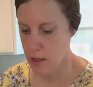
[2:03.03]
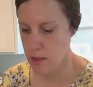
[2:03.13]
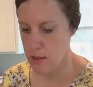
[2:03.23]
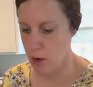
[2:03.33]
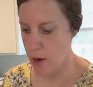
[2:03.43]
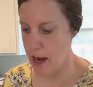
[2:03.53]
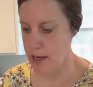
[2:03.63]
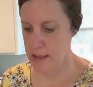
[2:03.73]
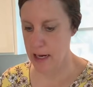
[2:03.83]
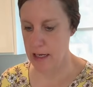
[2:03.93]
So
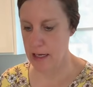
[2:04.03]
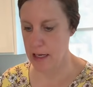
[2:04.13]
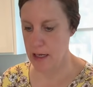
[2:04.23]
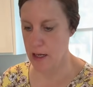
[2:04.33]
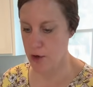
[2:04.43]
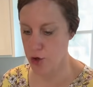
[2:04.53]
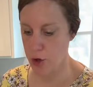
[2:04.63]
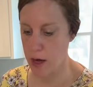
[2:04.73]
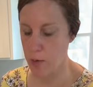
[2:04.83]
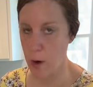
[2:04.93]
as I get a
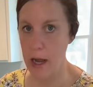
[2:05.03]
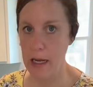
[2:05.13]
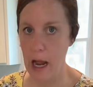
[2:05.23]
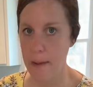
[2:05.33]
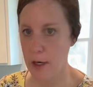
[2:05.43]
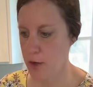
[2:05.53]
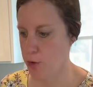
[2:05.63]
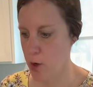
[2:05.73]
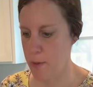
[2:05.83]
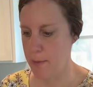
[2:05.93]
tray ready, I'm gonna
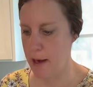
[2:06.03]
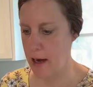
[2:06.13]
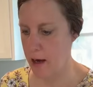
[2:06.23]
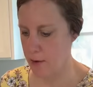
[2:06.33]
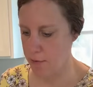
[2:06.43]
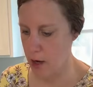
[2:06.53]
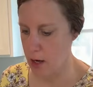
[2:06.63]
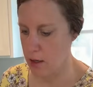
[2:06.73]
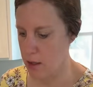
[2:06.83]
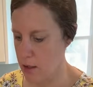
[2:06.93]
throw them in my air
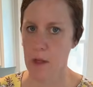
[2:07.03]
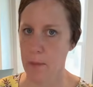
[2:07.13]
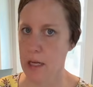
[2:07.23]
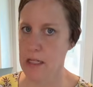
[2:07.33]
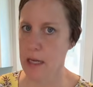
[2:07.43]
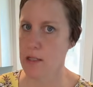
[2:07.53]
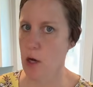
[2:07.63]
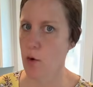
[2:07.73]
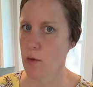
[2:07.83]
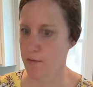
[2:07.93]
fryer because I
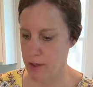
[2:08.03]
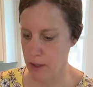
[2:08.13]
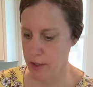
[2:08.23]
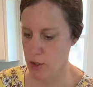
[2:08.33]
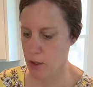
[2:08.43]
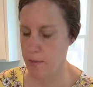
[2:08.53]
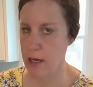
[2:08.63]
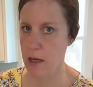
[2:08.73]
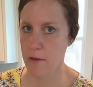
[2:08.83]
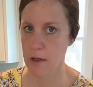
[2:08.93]
don't feel like turning my
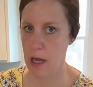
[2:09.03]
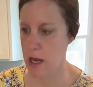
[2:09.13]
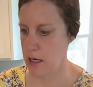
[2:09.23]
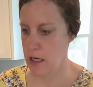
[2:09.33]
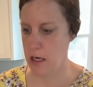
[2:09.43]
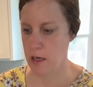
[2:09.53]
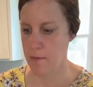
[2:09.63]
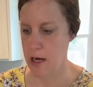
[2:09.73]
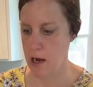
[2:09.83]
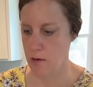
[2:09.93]
oven on and heating
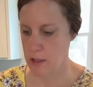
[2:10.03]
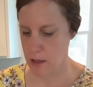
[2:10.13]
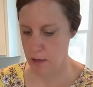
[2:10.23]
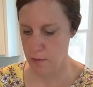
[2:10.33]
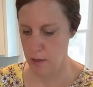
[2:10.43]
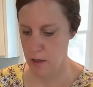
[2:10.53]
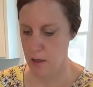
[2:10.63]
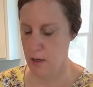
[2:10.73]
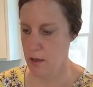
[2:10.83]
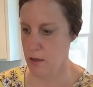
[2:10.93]
my house up.
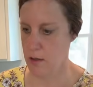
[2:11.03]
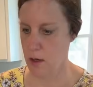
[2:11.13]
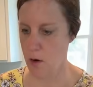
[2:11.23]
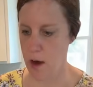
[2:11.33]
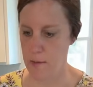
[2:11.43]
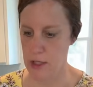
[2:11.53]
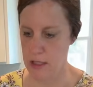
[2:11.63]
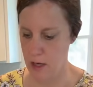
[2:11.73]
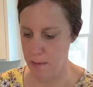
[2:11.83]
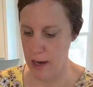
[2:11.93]
So I'm just
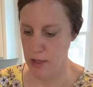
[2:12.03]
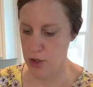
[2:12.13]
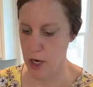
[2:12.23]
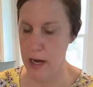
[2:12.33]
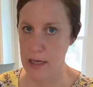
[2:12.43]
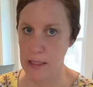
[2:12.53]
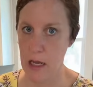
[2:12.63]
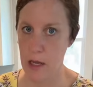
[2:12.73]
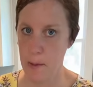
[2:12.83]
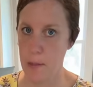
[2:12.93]
gonna make trays
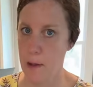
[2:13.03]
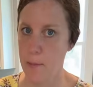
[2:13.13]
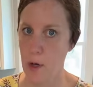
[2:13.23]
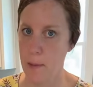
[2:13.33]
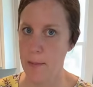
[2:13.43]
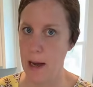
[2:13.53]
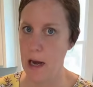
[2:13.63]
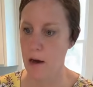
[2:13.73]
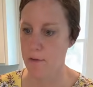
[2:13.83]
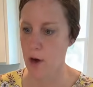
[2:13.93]
up and put them in my
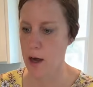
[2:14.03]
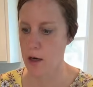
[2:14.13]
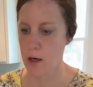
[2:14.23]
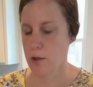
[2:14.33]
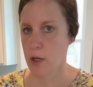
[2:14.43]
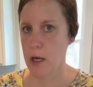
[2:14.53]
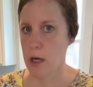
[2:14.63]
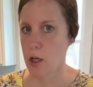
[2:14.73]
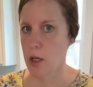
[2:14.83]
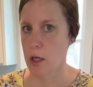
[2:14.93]
air fryer. They're gonna
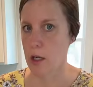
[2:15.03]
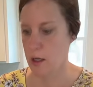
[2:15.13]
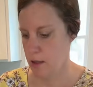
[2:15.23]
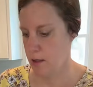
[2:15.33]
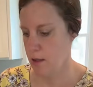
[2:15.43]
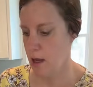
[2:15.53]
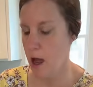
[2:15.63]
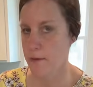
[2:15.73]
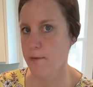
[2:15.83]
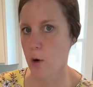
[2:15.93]
cook
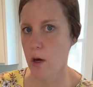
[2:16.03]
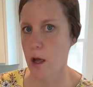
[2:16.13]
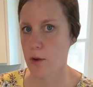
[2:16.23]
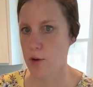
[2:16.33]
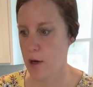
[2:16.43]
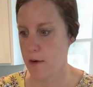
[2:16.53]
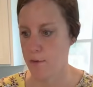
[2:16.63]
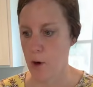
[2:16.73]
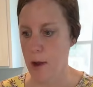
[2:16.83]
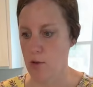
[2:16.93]
on 400
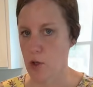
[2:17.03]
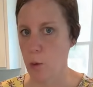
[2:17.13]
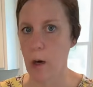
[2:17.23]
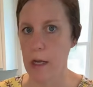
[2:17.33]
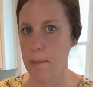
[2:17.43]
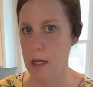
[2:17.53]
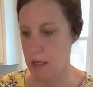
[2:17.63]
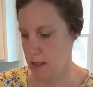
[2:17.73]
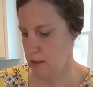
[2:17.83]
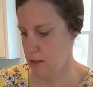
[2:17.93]
for about 20
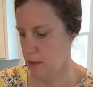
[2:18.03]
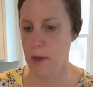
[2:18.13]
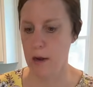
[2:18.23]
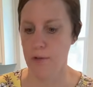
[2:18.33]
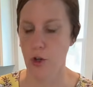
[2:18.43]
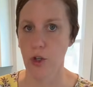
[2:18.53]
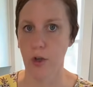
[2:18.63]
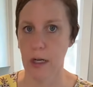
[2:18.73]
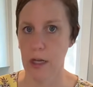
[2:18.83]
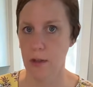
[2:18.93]
minutes. But if you're doing
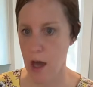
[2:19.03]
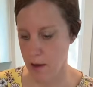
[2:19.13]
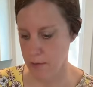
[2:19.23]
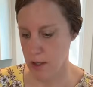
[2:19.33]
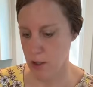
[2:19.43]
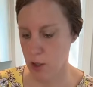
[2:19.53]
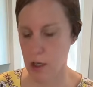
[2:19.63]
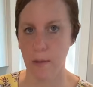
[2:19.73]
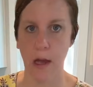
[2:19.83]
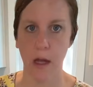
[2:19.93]
it in the oven, cook
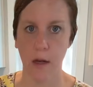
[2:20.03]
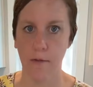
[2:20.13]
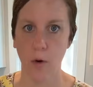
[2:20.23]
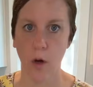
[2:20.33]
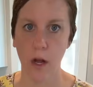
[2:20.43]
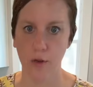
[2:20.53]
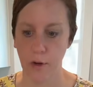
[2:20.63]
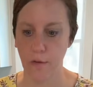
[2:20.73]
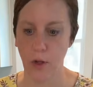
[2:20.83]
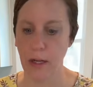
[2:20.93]
them on 400
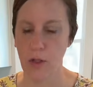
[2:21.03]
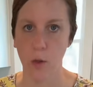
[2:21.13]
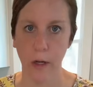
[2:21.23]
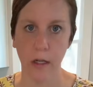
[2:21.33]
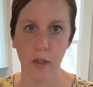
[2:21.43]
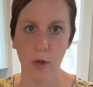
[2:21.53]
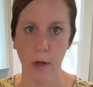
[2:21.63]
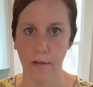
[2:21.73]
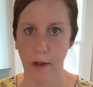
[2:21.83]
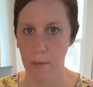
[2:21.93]
for like 20 to
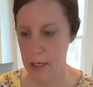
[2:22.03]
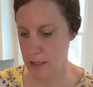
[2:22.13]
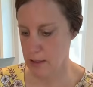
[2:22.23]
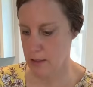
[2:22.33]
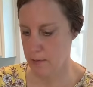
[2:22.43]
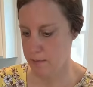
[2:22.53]
25 minutes.